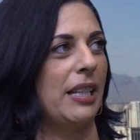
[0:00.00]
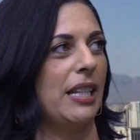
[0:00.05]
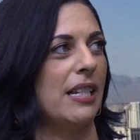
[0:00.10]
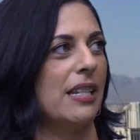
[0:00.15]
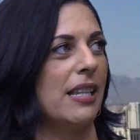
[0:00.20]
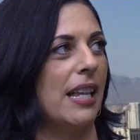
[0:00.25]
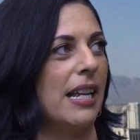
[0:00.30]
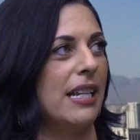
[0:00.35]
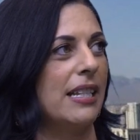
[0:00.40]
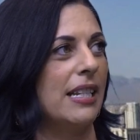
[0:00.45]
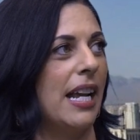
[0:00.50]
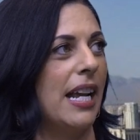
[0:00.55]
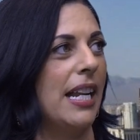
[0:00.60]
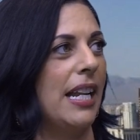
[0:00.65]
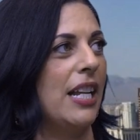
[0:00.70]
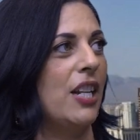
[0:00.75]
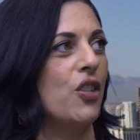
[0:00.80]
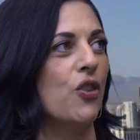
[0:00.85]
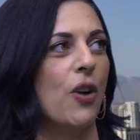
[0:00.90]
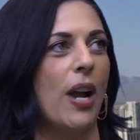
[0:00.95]
this last
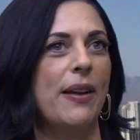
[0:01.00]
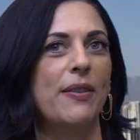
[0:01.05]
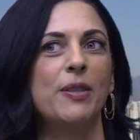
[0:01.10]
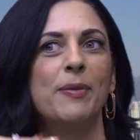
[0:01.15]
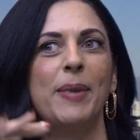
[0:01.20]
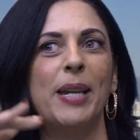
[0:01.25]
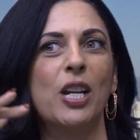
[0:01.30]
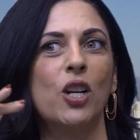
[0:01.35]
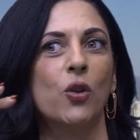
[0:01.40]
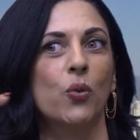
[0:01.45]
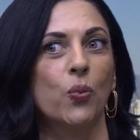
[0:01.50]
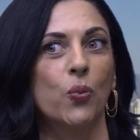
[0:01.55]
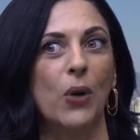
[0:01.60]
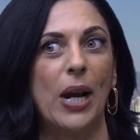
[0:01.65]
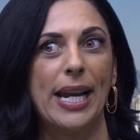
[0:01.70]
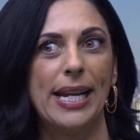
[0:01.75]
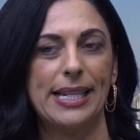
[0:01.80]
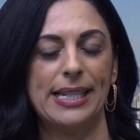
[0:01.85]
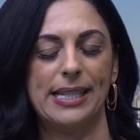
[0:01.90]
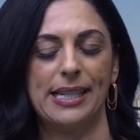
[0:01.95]
night. It drives me
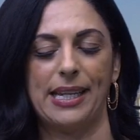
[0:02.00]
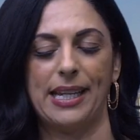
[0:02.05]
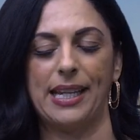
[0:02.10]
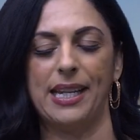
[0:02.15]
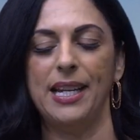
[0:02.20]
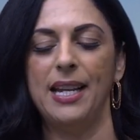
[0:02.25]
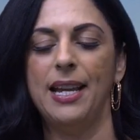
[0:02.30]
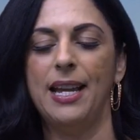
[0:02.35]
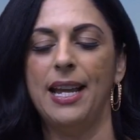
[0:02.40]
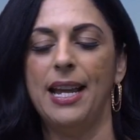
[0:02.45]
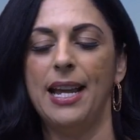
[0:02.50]
crazy.